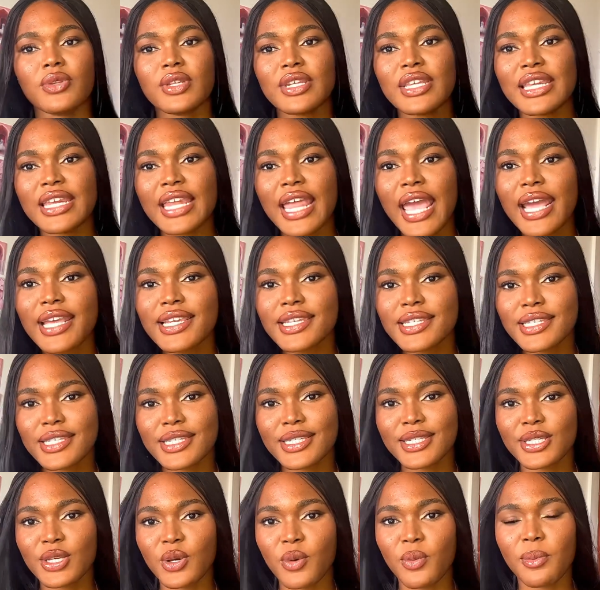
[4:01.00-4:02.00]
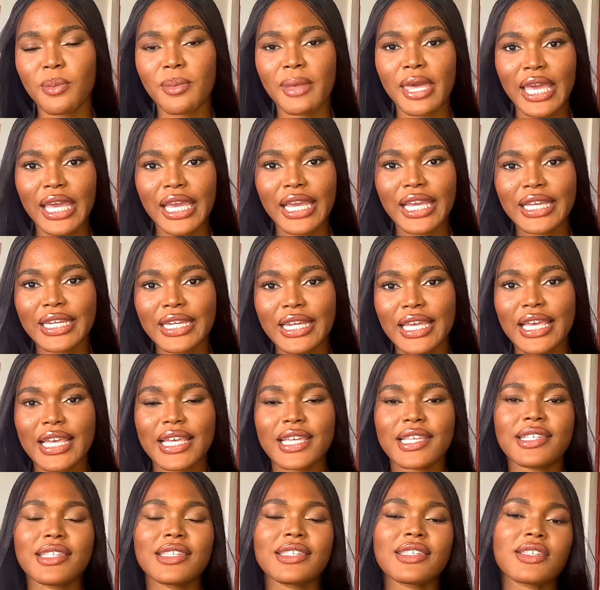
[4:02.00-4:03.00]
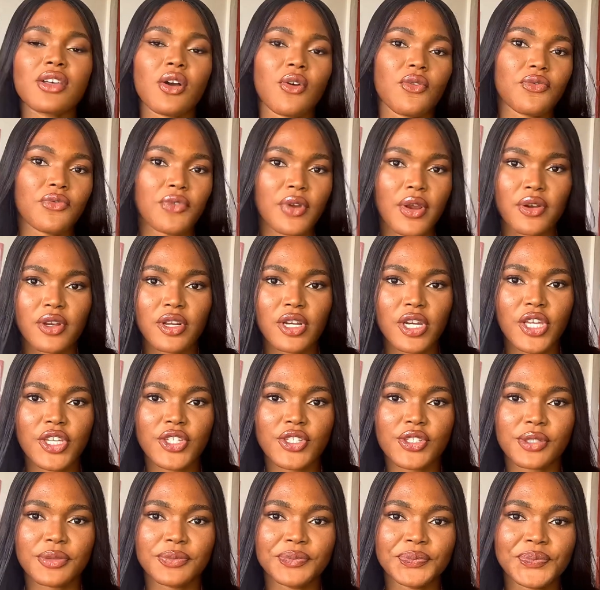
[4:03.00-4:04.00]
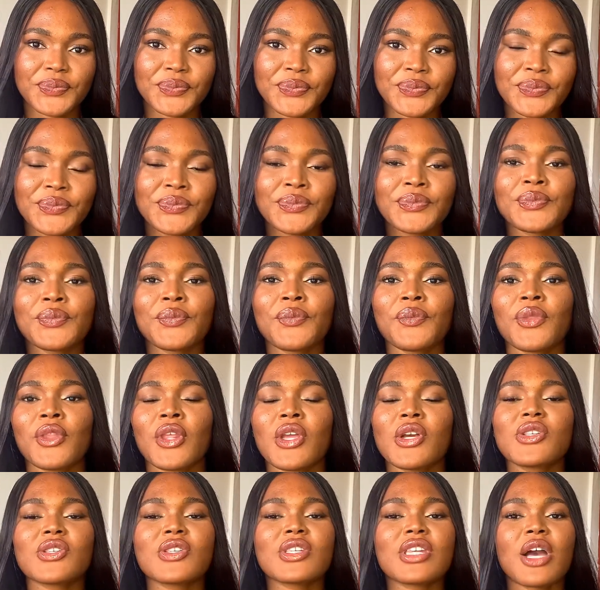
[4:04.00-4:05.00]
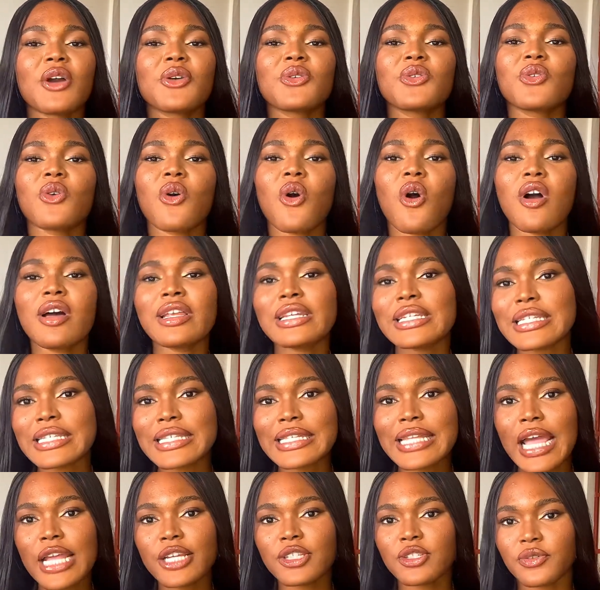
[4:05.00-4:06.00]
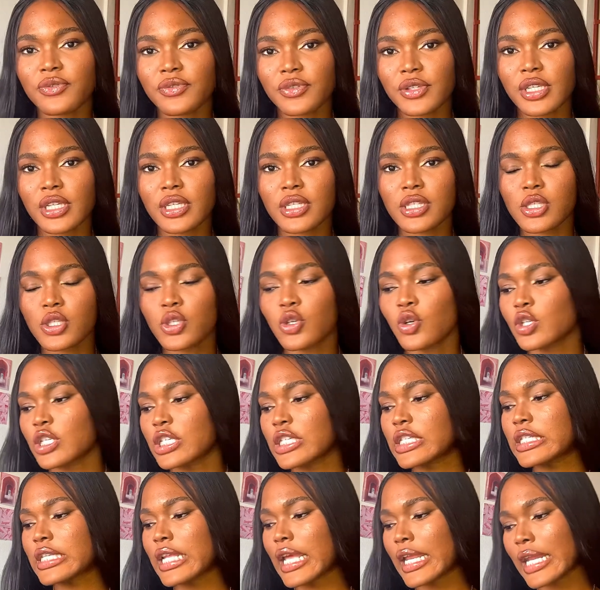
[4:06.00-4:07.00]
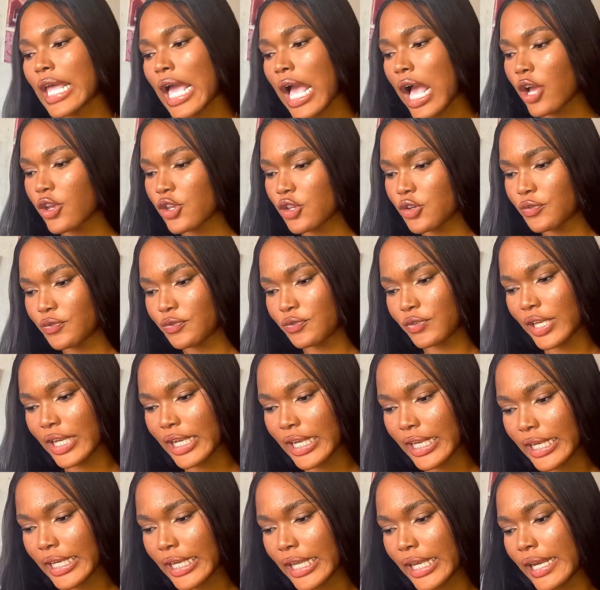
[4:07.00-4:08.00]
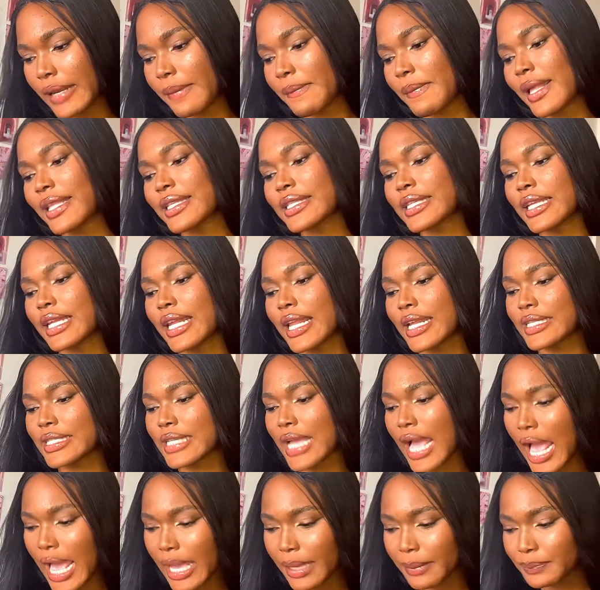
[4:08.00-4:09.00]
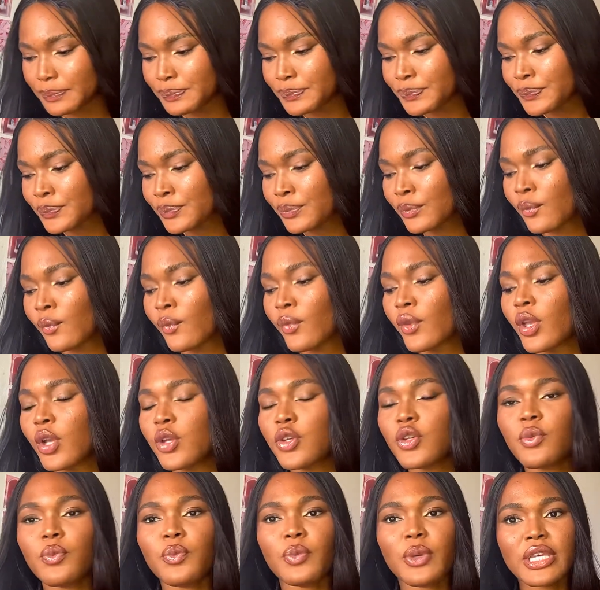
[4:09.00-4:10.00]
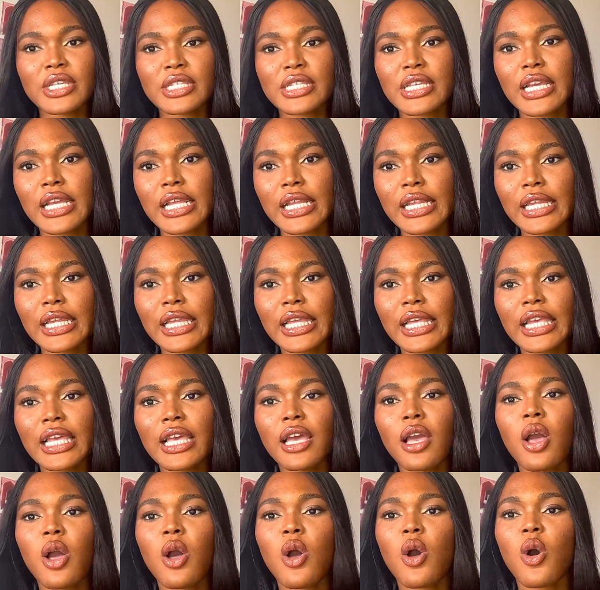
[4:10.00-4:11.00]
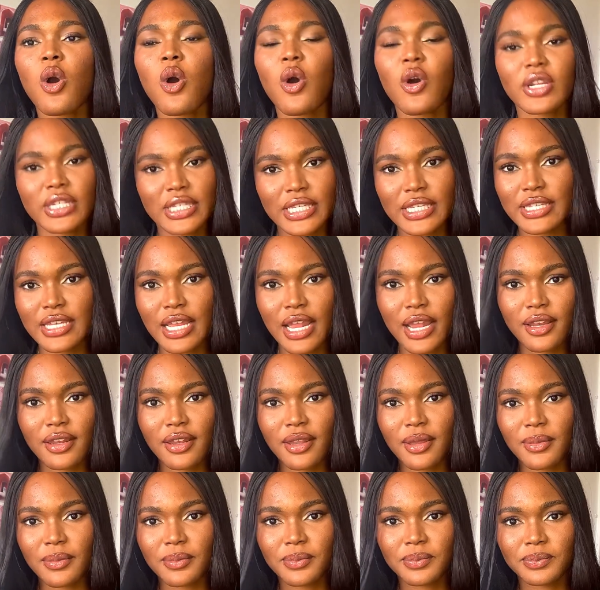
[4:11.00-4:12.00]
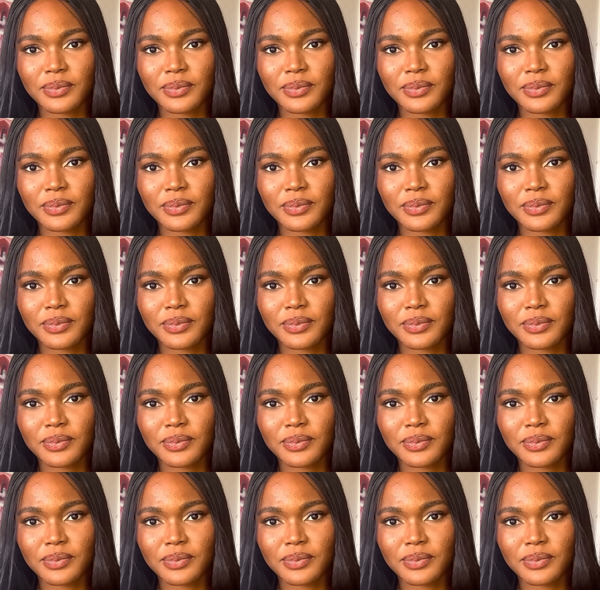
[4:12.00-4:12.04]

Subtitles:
the next domain is self-regulation. So now you understand your feelings. You understand how you're feeling in a particular time. You basically understand them.